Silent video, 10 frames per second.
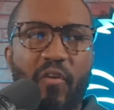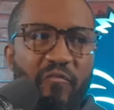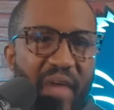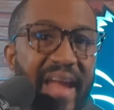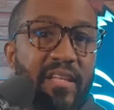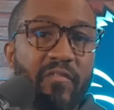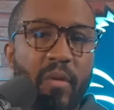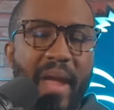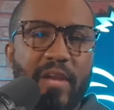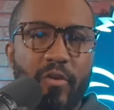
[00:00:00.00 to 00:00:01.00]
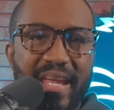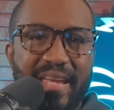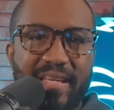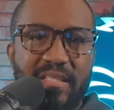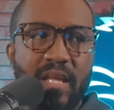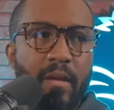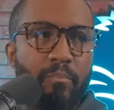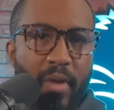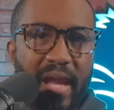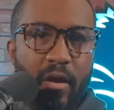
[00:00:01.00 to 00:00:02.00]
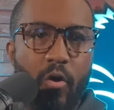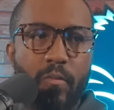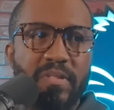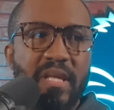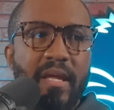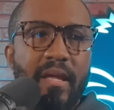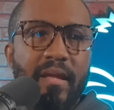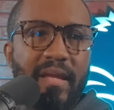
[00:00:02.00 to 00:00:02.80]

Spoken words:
The fact of the matter is Brad Holmes